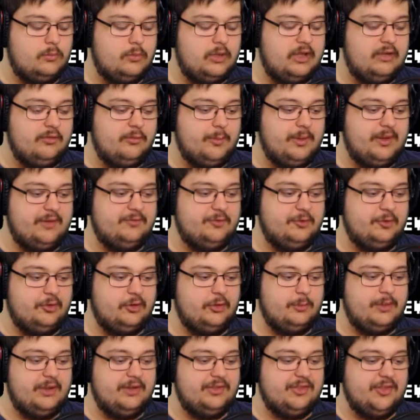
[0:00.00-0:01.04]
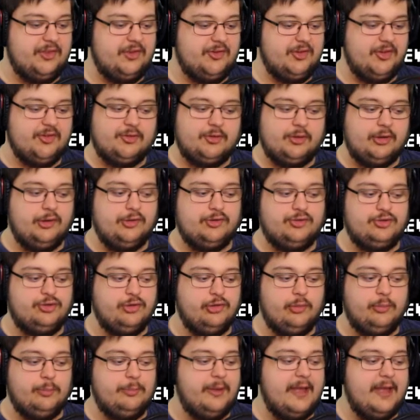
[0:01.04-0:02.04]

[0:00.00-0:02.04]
I have a bad feeling about this. It's gonna shoot